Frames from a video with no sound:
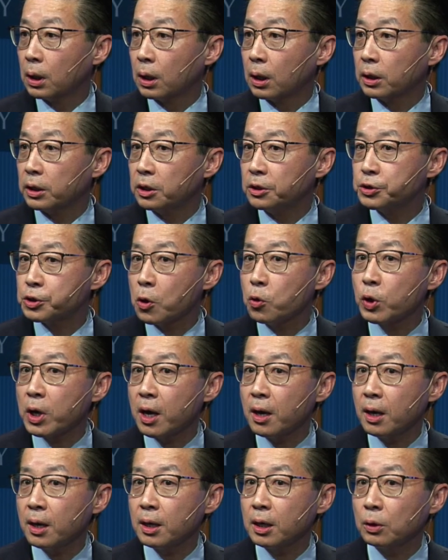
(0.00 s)
is
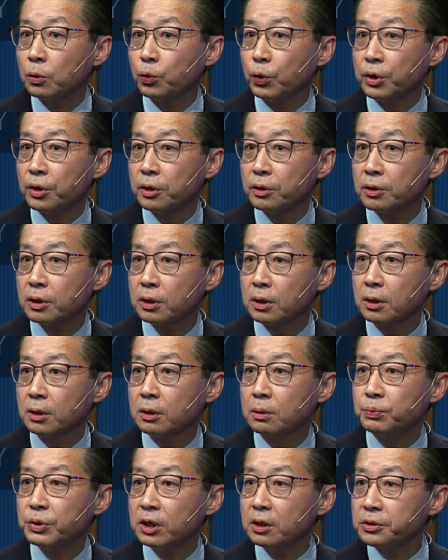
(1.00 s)
okay with
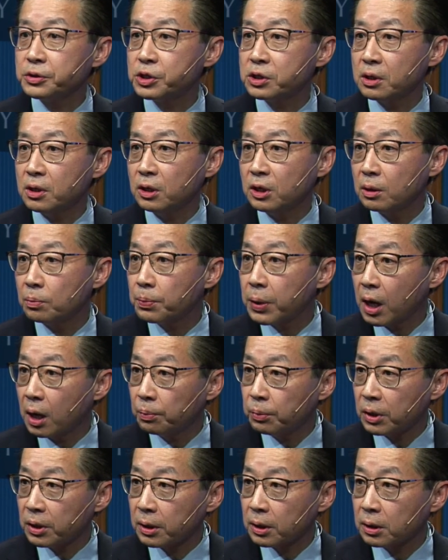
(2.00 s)
being seen in
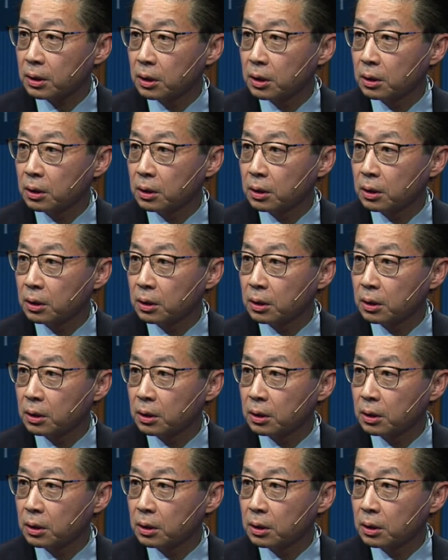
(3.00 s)
public